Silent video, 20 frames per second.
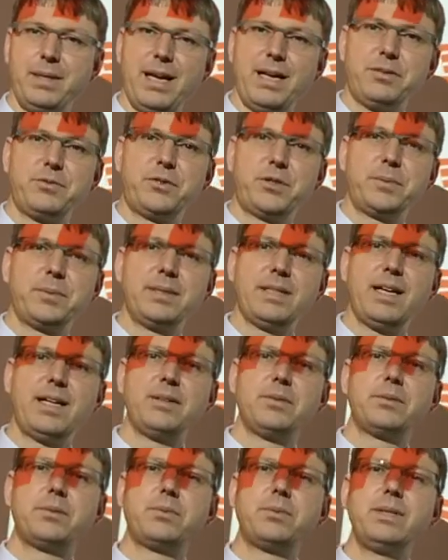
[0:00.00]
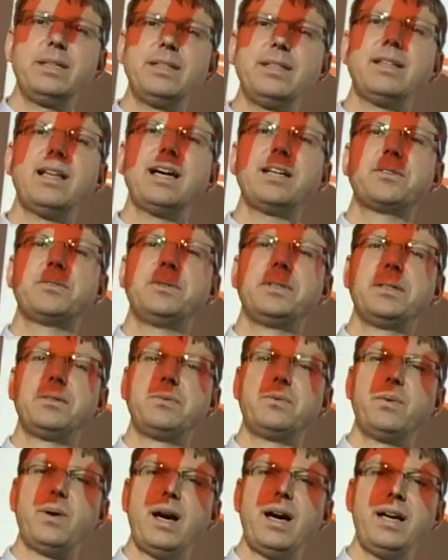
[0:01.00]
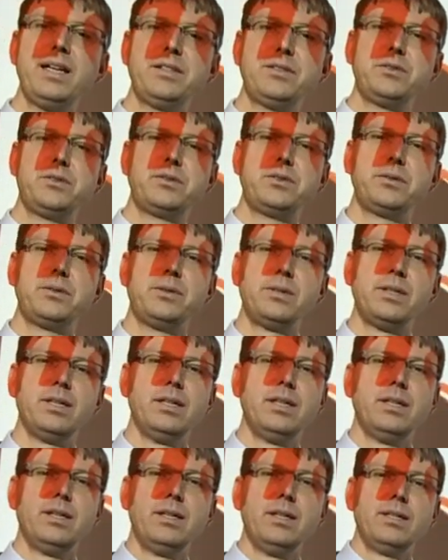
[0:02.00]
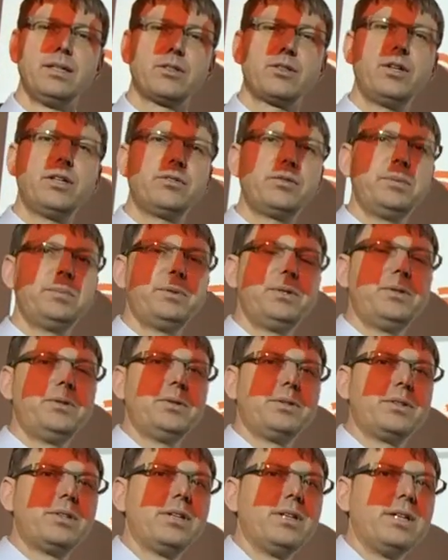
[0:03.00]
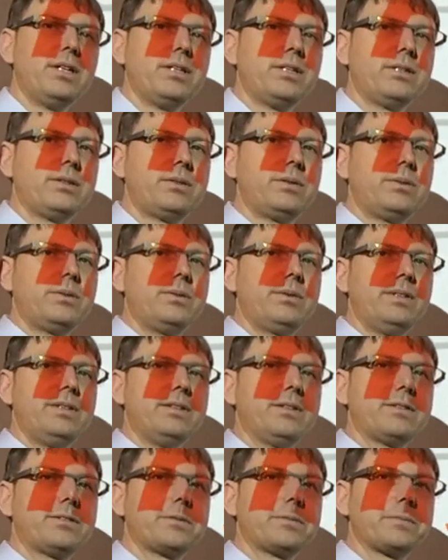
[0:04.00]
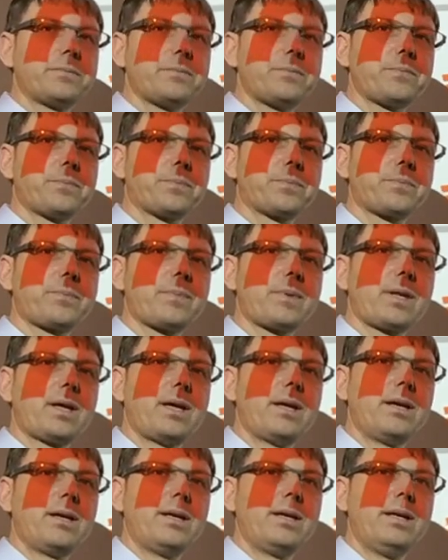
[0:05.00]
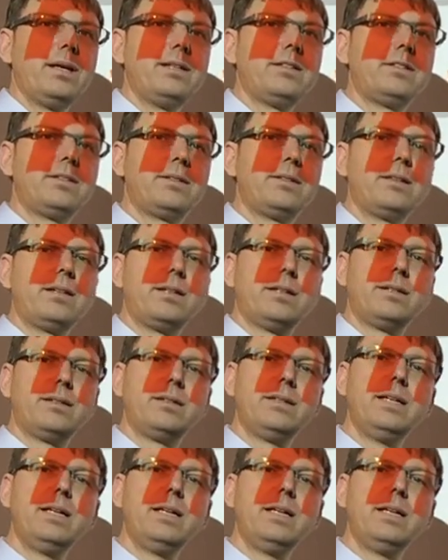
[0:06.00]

platform, and I'd really like to invite you to contribute to this. It's an